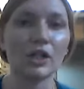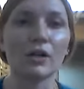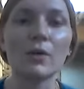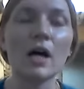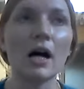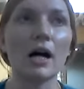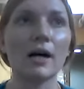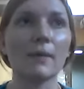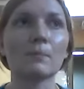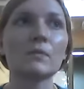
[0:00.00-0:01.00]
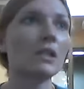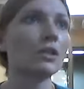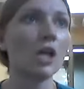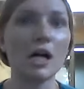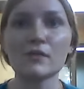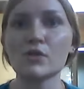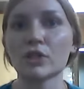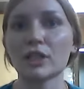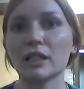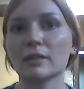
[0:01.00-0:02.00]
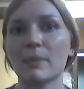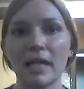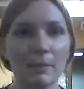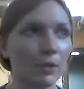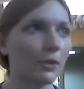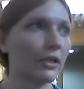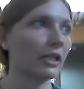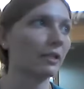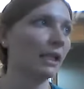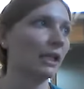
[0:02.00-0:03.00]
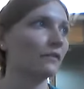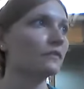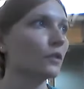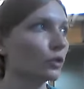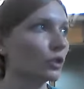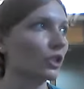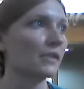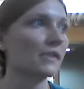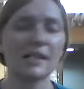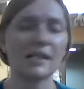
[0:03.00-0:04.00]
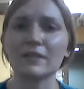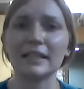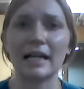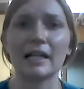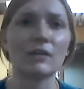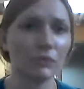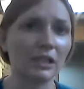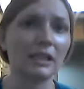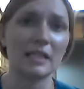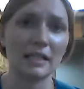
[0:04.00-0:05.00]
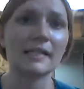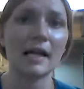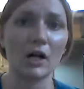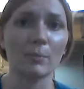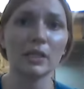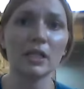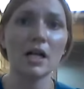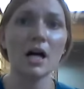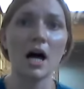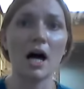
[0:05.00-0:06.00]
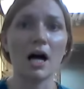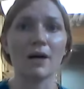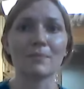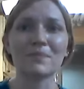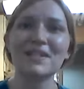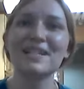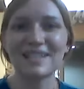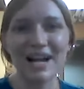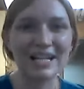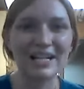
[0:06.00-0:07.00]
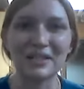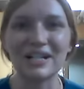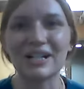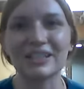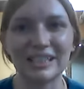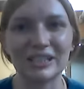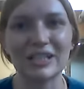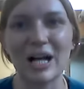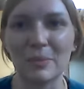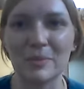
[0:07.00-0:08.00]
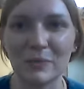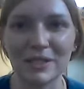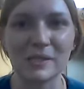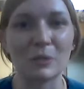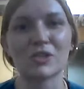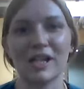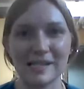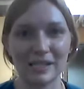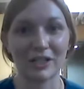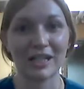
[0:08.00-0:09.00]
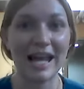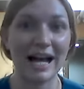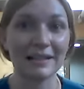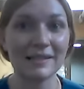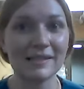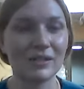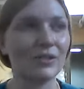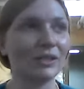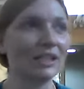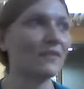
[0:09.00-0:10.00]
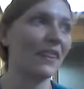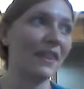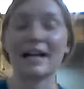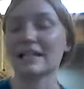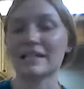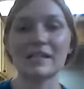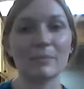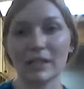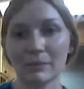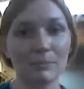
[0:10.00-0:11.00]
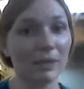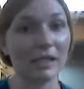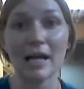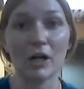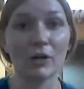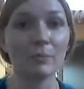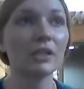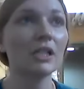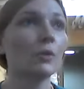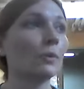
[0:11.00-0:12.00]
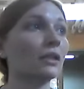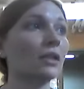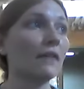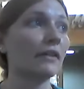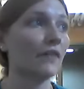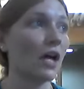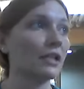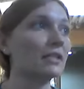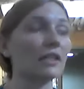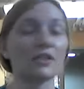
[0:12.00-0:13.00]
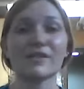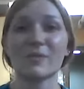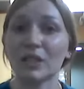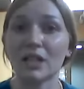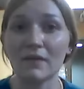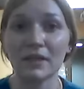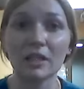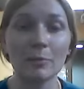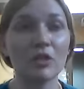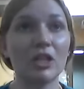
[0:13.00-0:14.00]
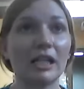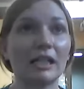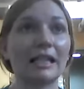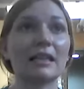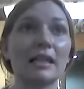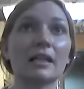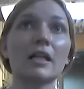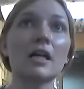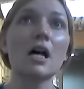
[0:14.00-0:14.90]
you know, laundry, paperwork, making folders, stuff like that. It really does help. Donna on the call here helps with socializing our cats. So even that is a big help. We love our volunteers and we love the community. And I think